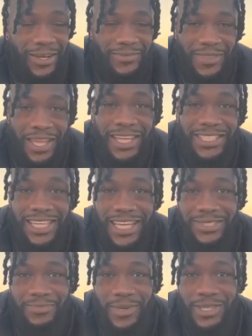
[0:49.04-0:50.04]
things
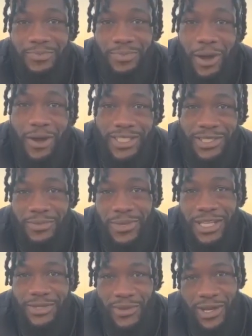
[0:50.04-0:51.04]
that's been brought to
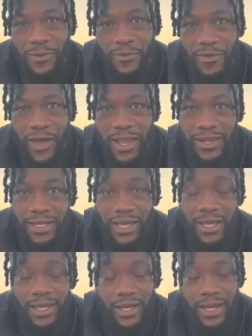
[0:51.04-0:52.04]
me is when I'm fighting
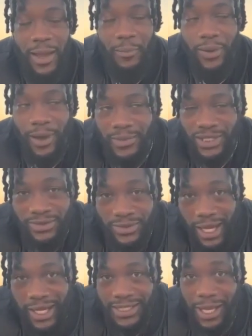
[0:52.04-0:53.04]
again, and I promise you
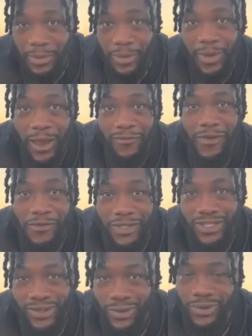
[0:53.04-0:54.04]
guys I'll be back
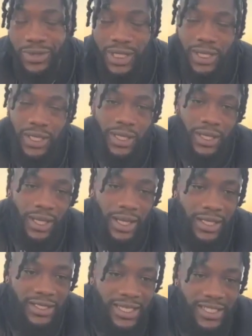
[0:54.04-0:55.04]
very soon.
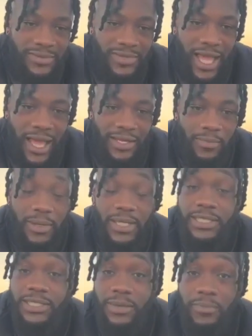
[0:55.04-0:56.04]
It's just sometimes the
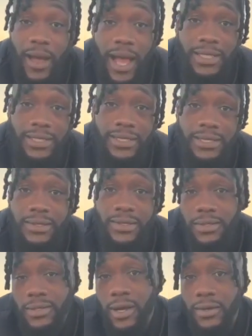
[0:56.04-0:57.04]
business of boxing,
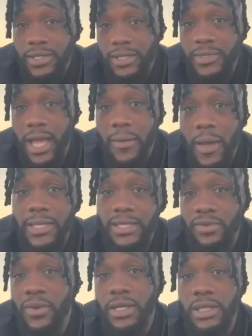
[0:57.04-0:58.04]
you know, sometimes
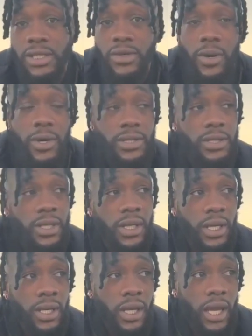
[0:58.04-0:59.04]
has to run its course
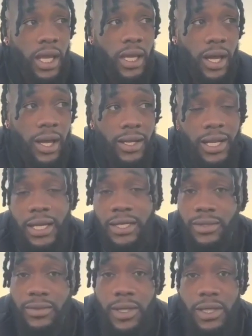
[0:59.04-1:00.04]
and let
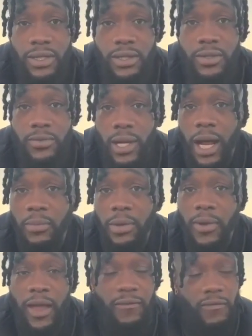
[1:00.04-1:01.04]
it do what it do. But I'll
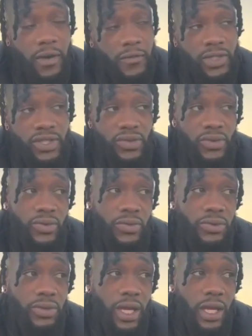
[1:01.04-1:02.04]
be back very
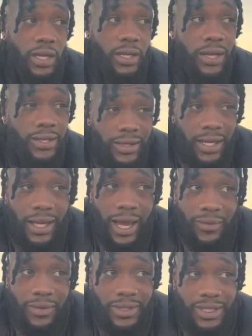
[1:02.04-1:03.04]
soon. And another thing
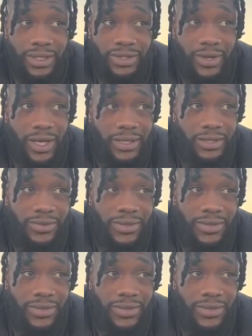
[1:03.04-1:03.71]
I wanted to address